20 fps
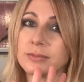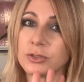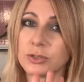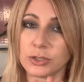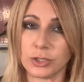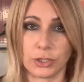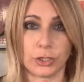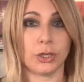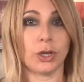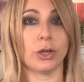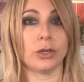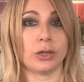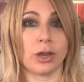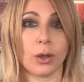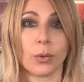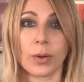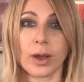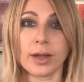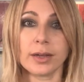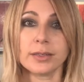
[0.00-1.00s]
You could go
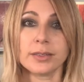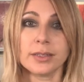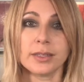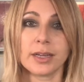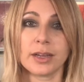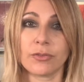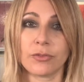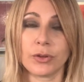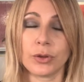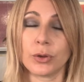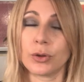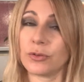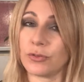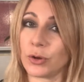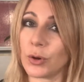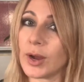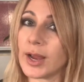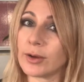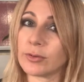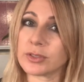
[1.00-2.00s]
lower if, you, if
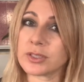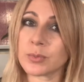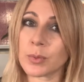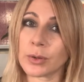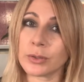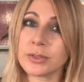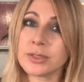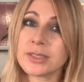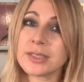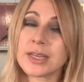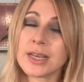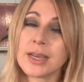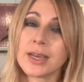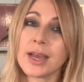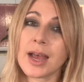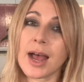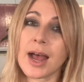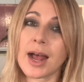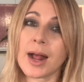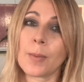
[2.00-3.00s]
your hair responds,
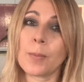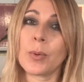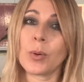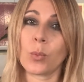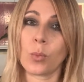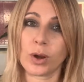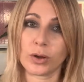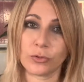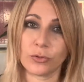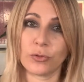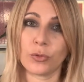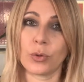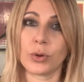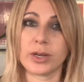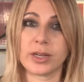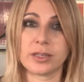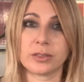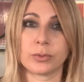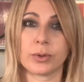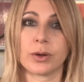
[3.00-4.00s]
uh, but
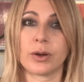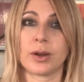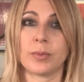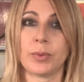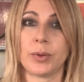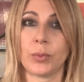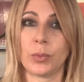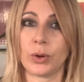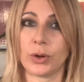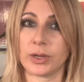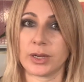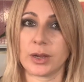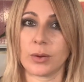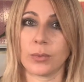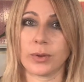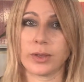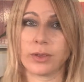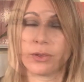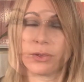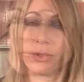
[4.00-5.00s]
140 is where I'd be working
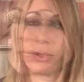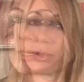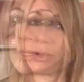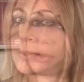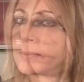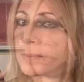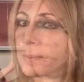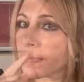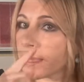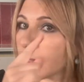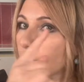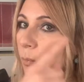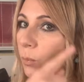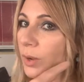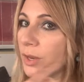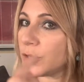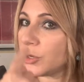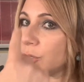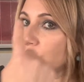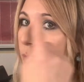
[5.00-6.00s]
with. Okay.
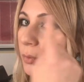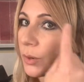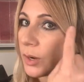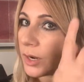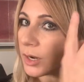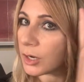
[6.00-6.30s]
When you